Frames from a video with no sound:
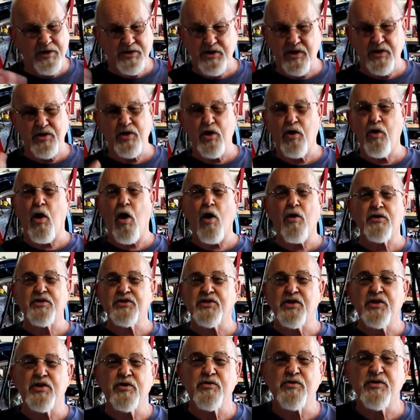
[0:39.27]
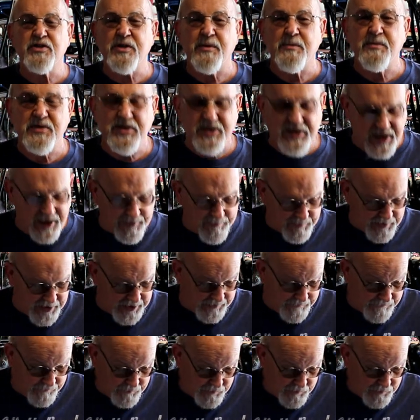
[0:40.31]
I said, no, all it's going to do is upset me.